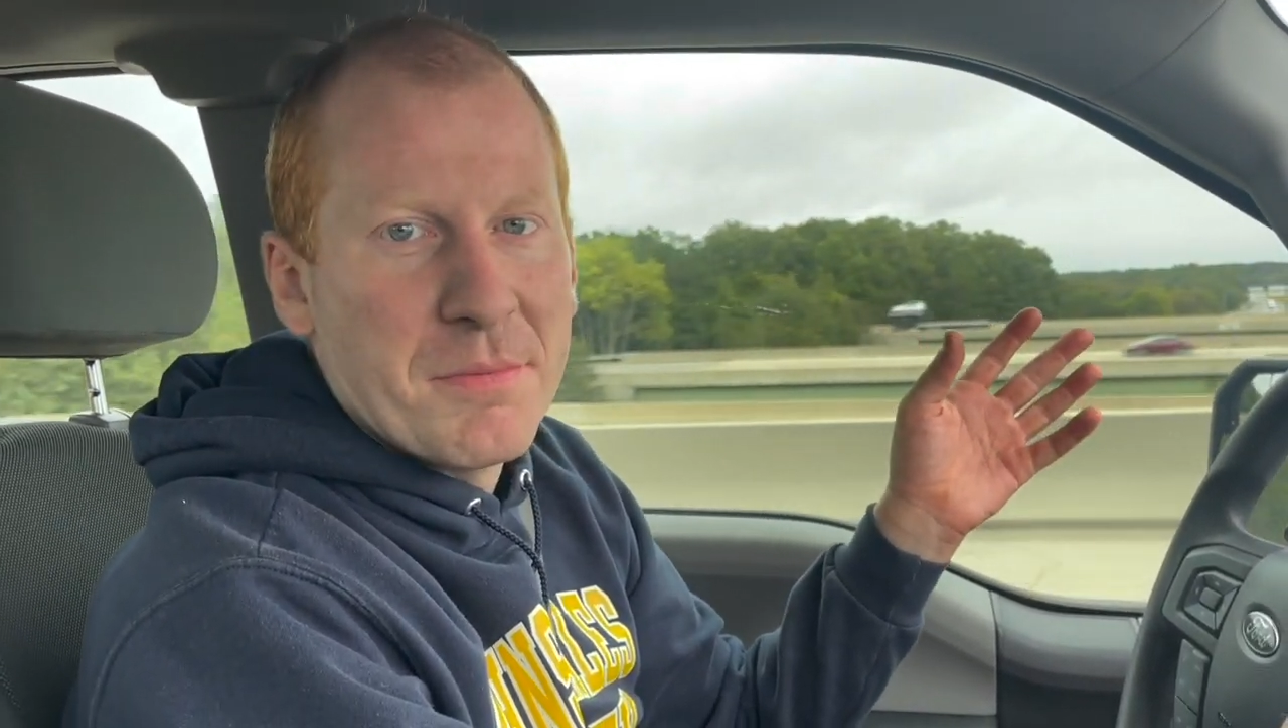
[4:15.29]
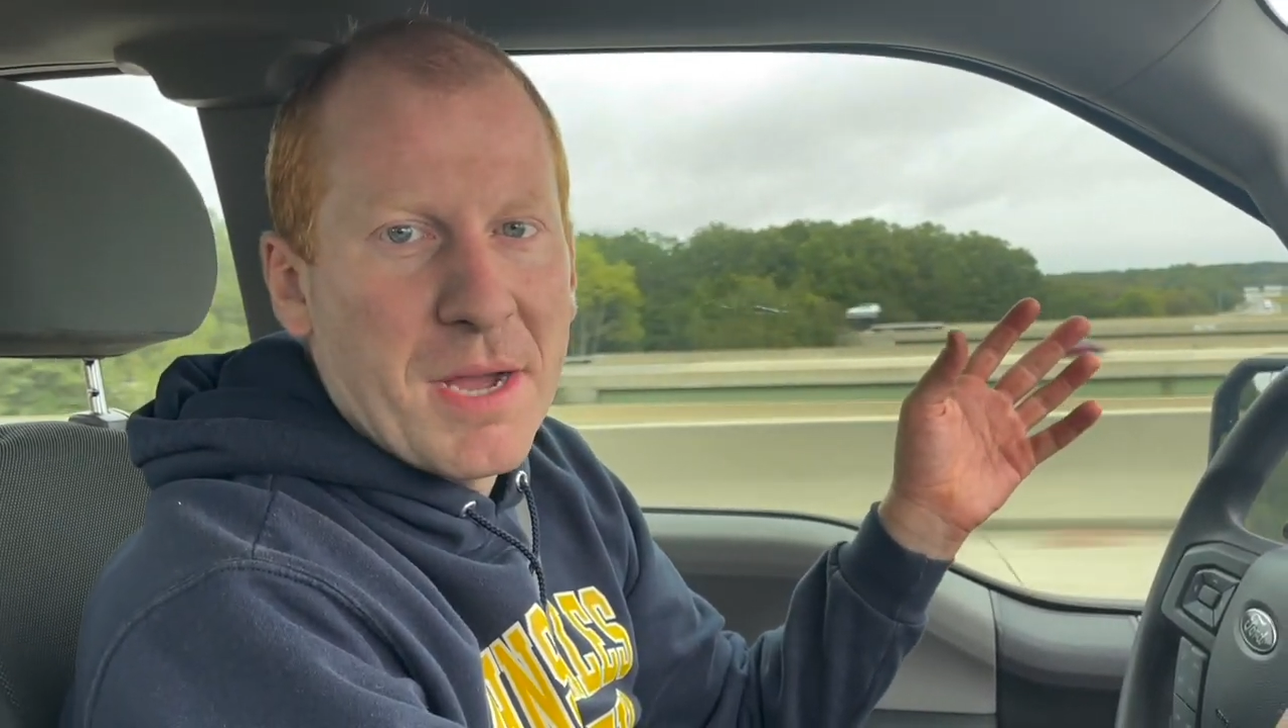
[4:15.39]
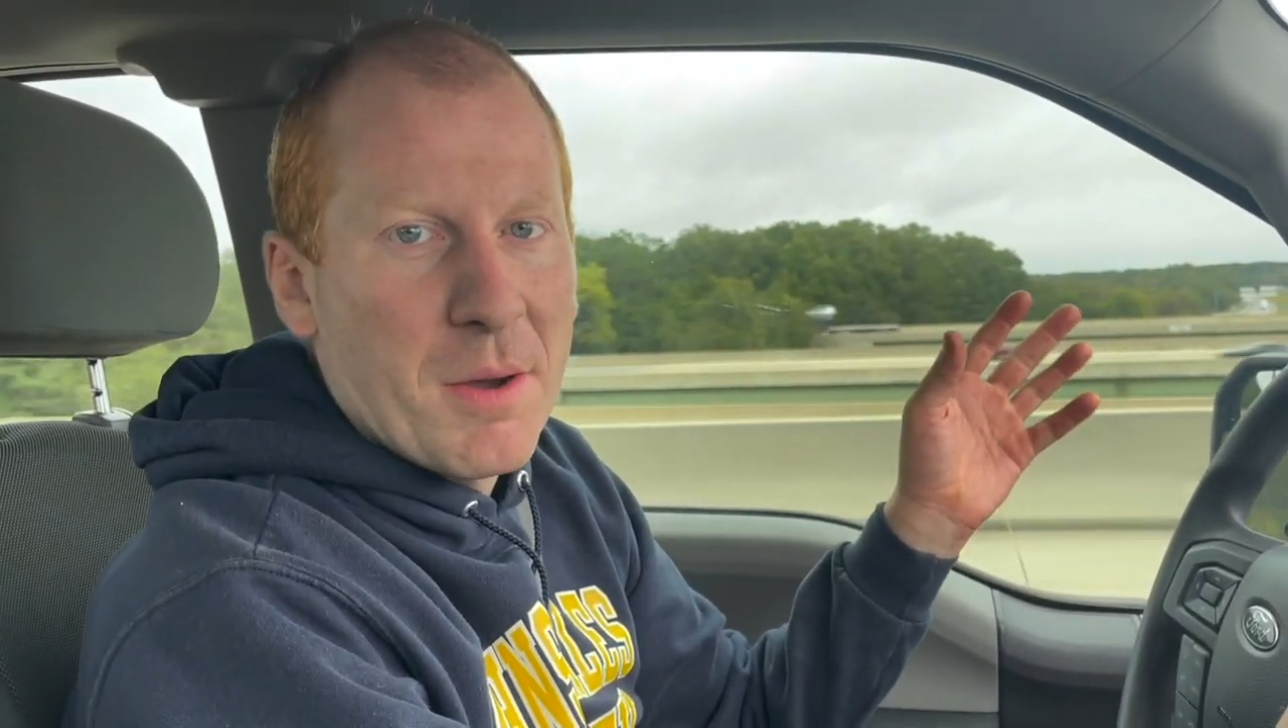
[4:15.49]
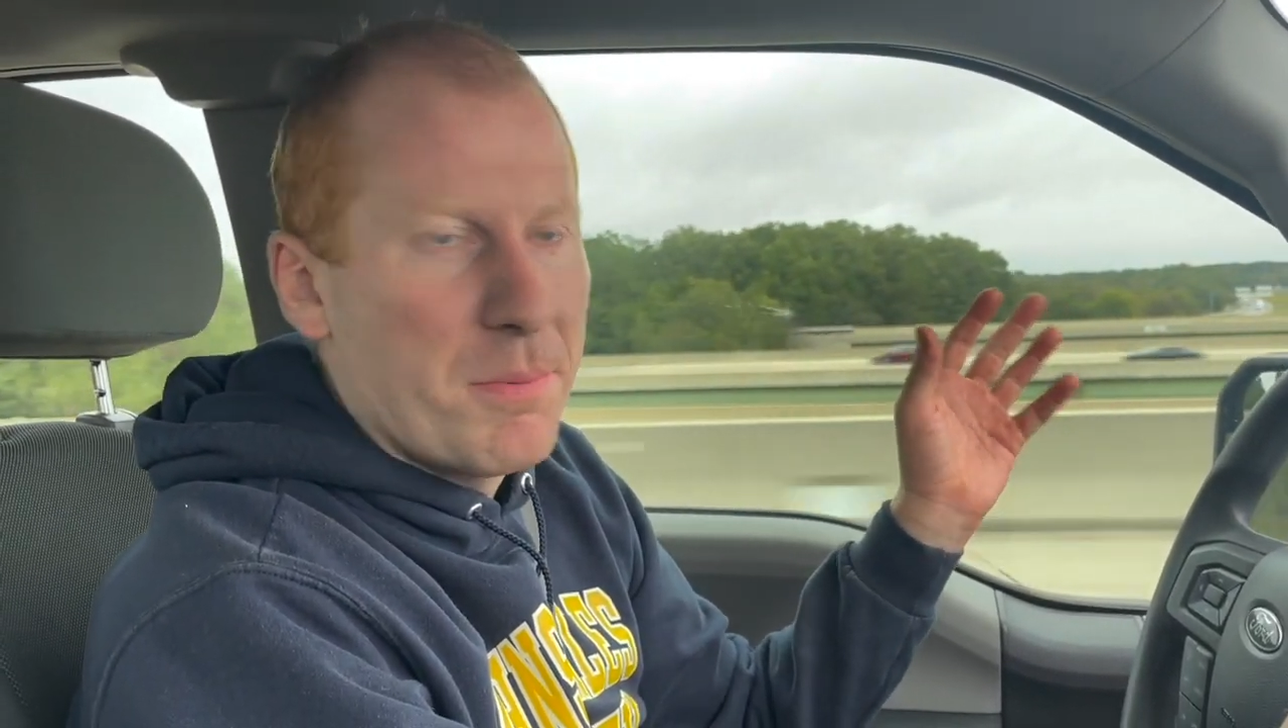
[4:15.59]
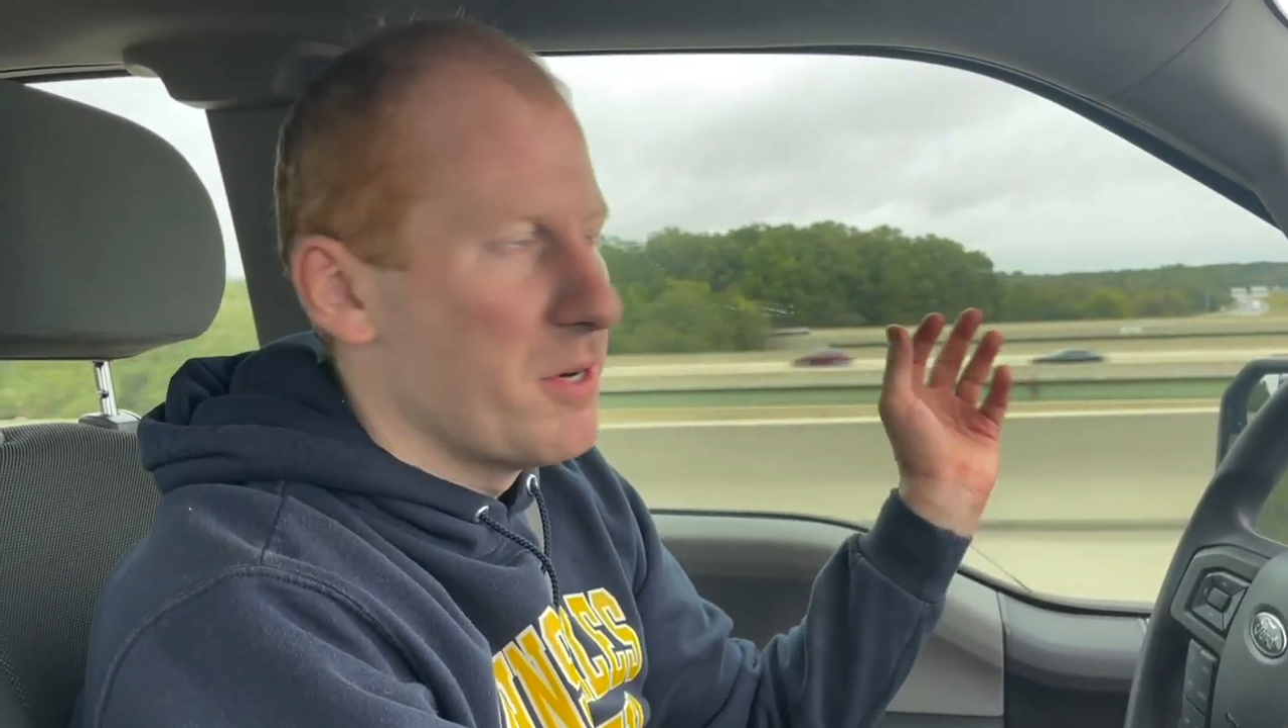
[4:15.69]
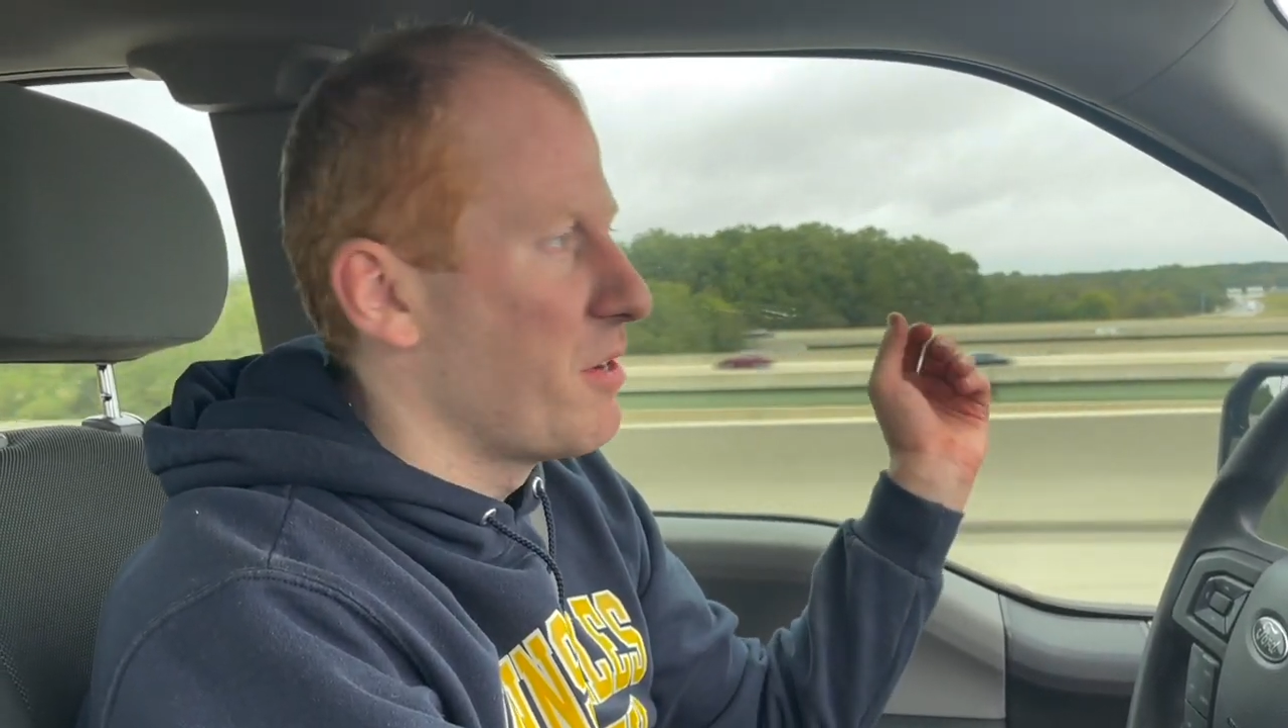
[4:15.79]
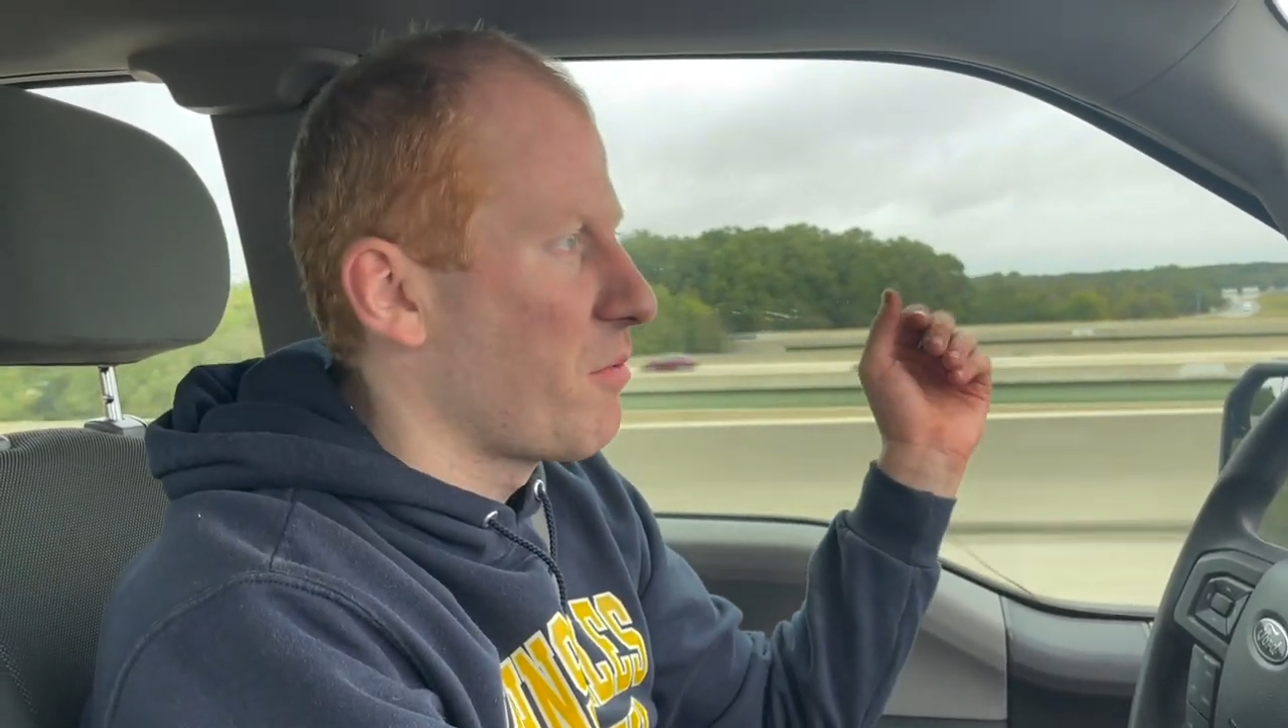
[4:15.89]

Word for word: about putting it